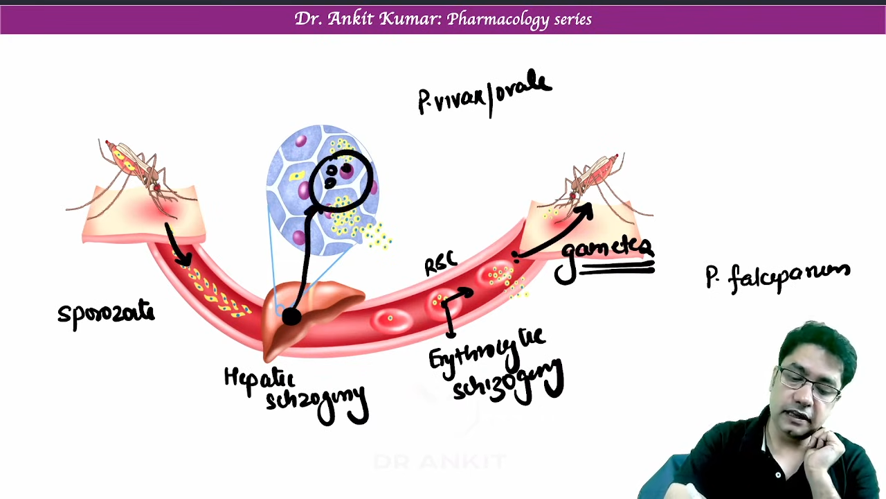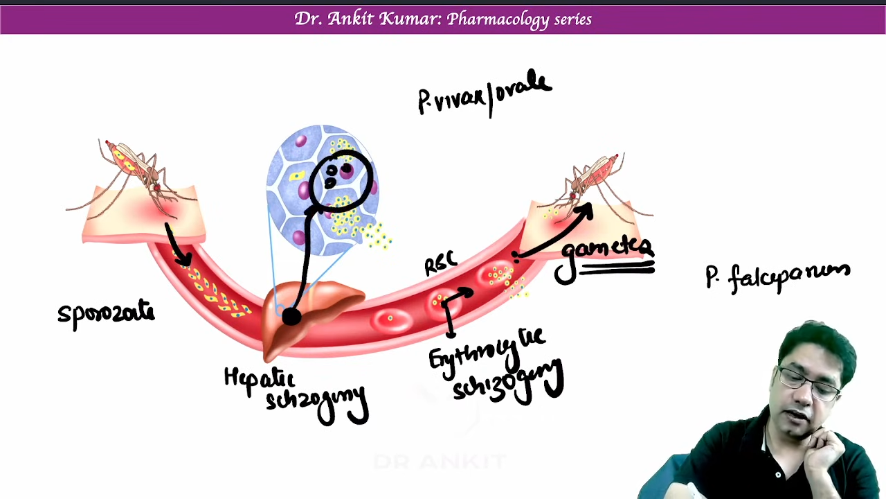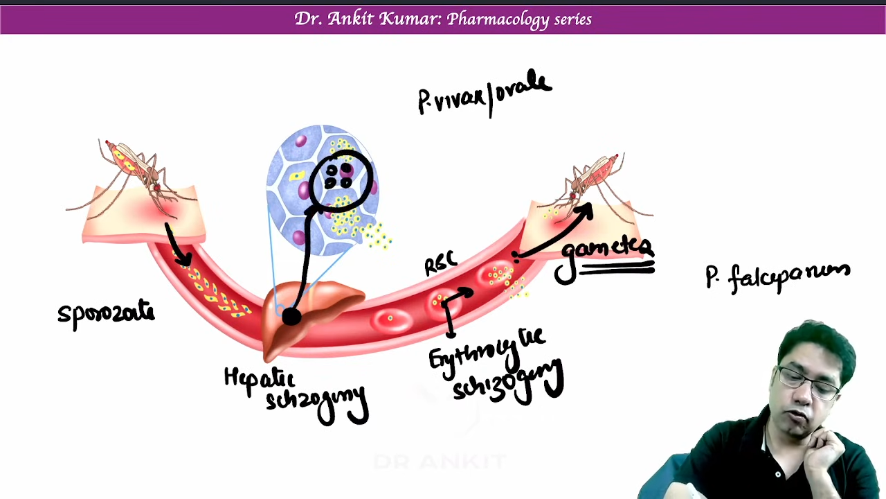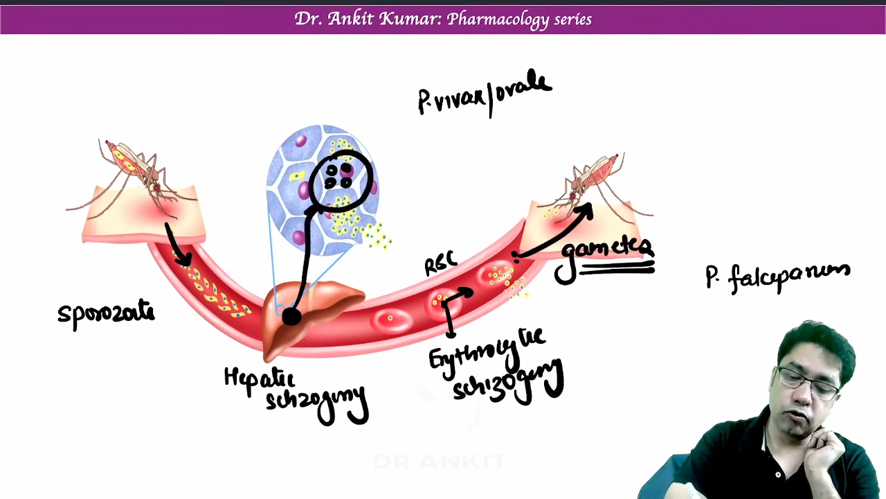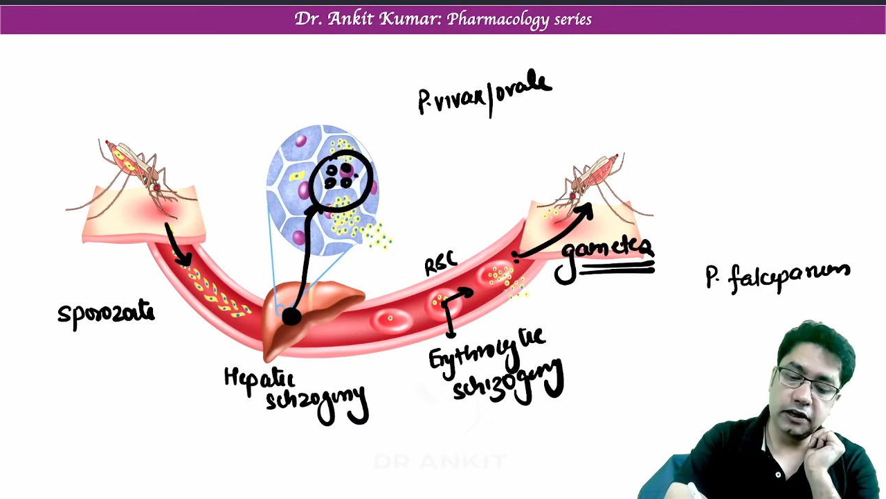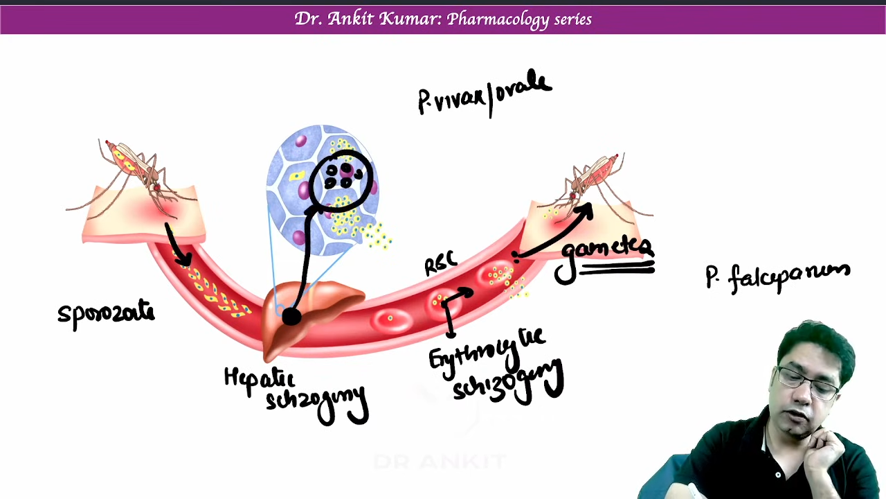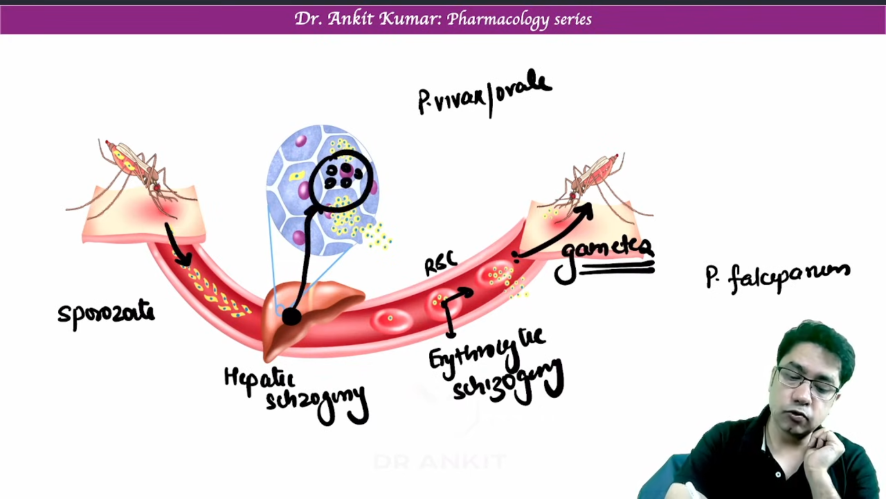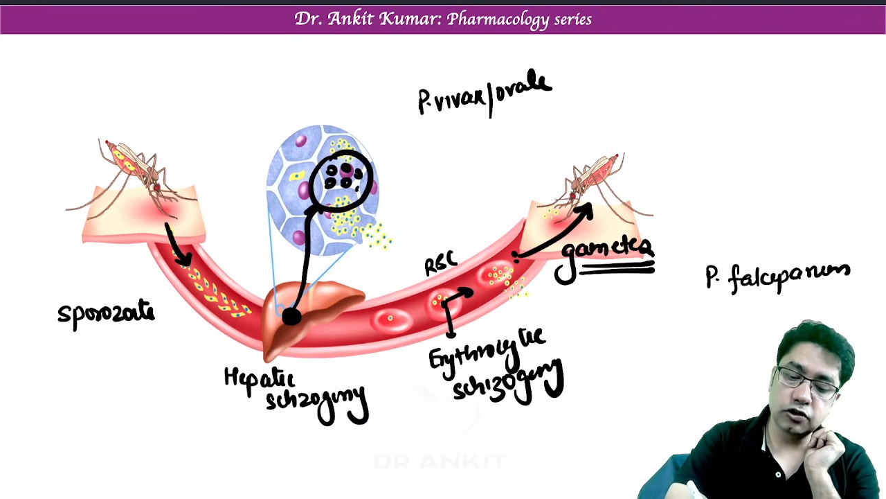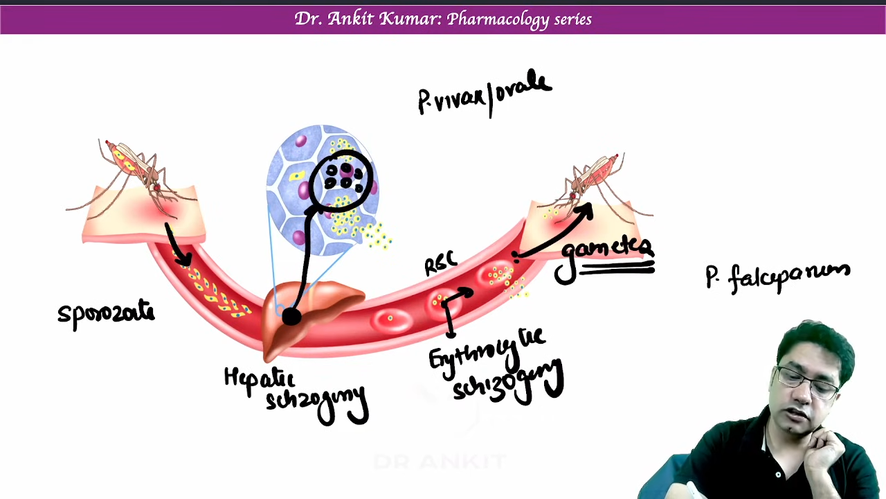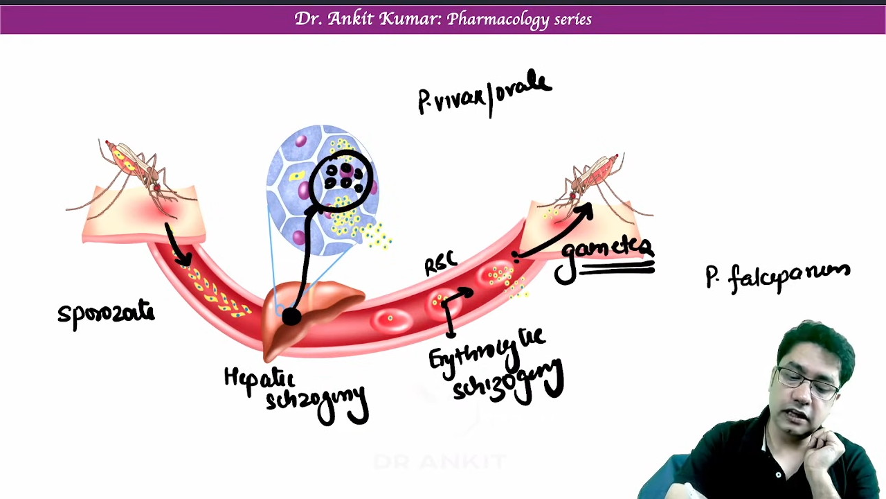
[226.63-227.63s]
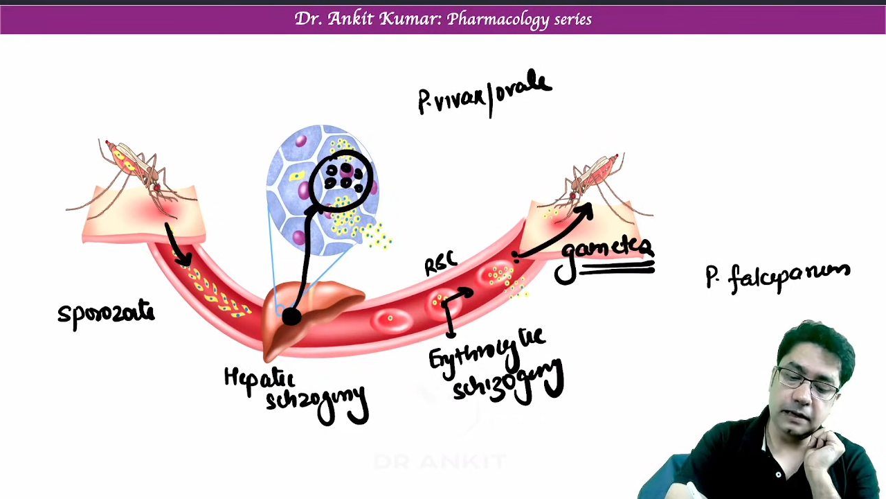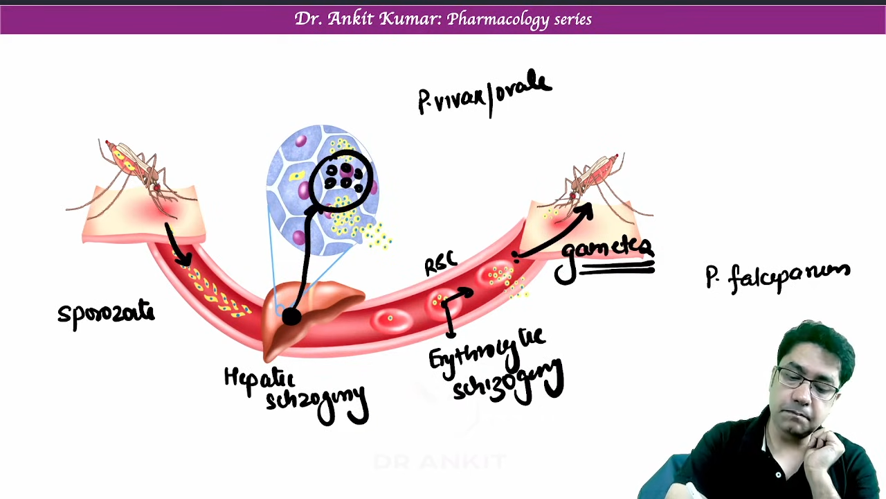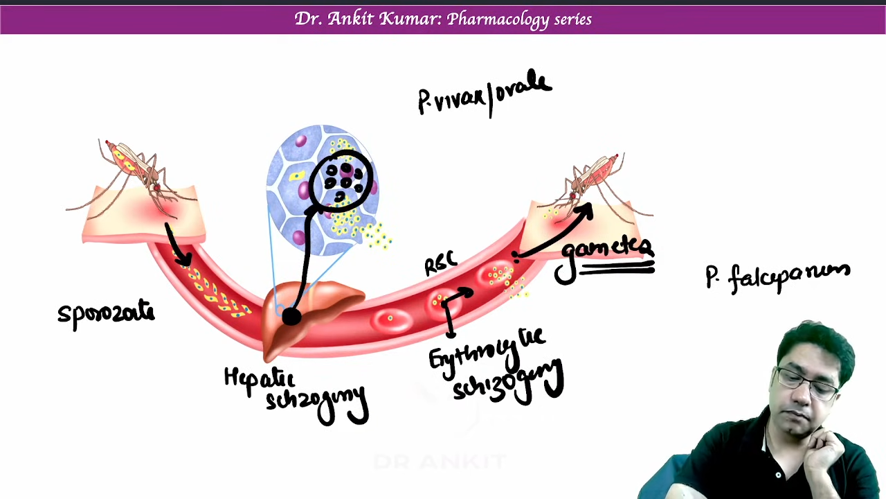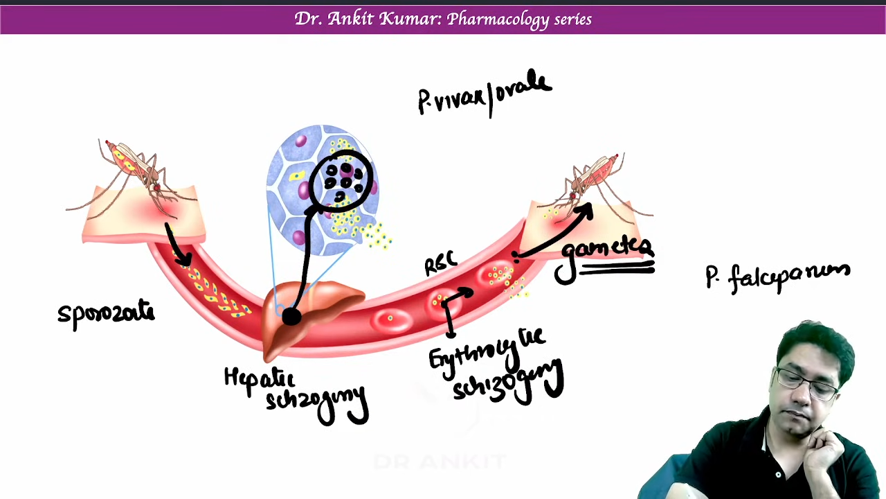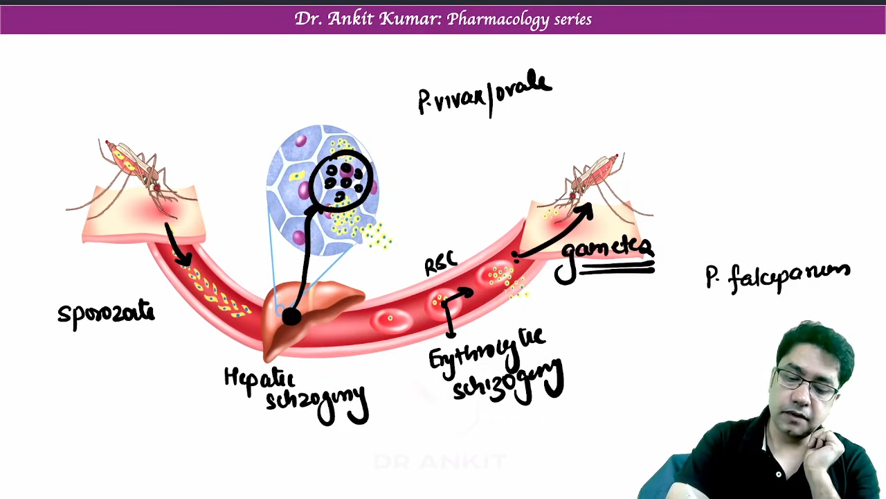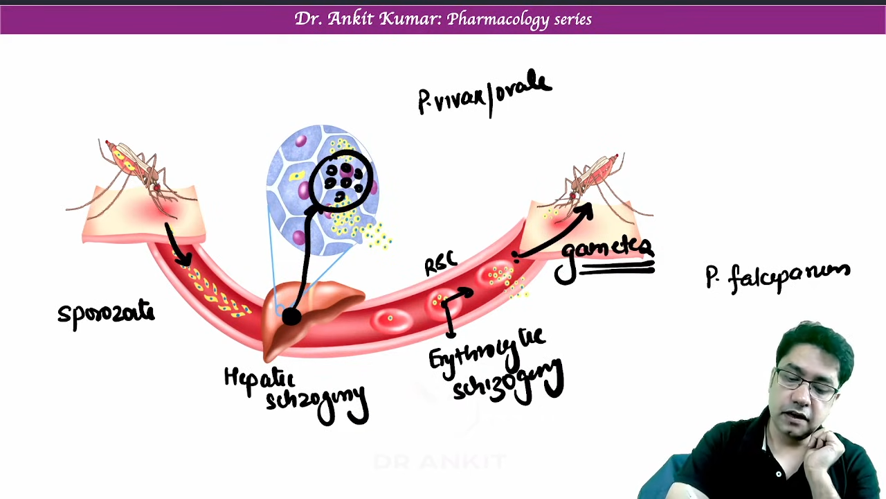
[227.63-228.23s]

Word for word: They go into sleep.